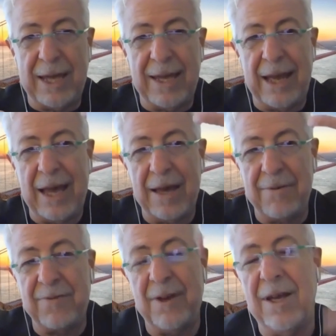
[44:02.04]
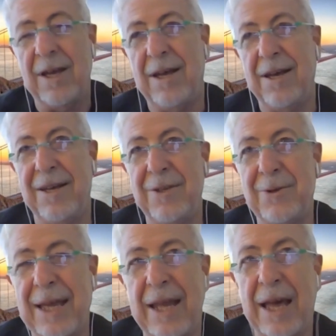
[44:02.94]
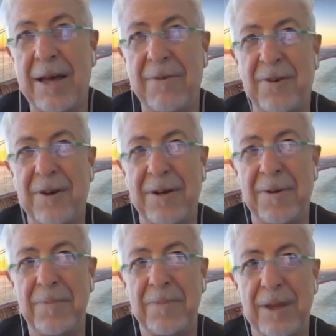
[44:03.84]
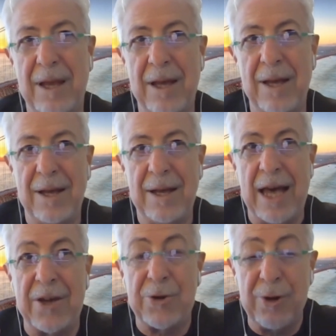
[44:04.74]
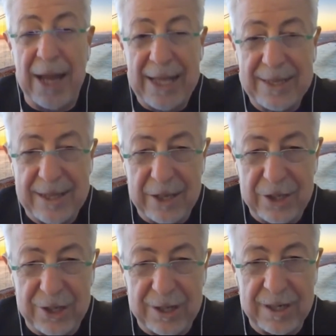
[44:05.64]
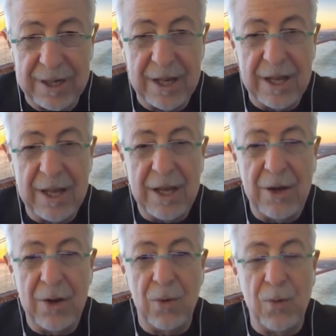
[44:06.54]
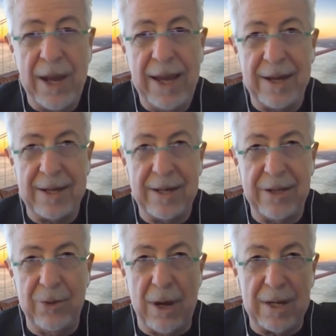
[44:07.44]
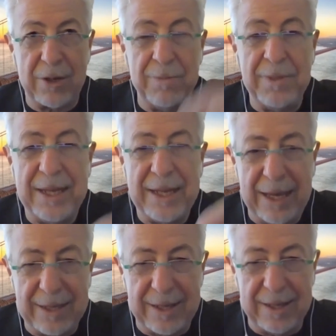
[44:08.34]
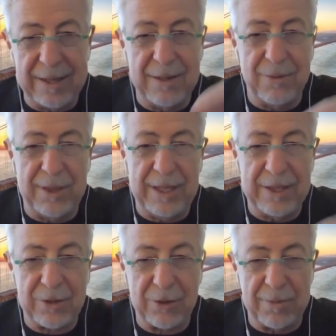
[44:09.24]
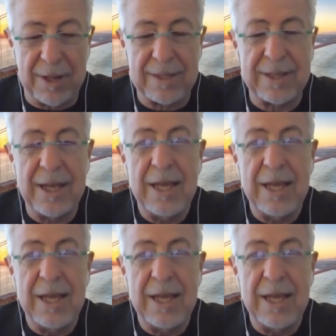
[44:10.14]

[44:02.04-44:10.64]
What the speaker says: can have a relay station where you are communicating with these robots,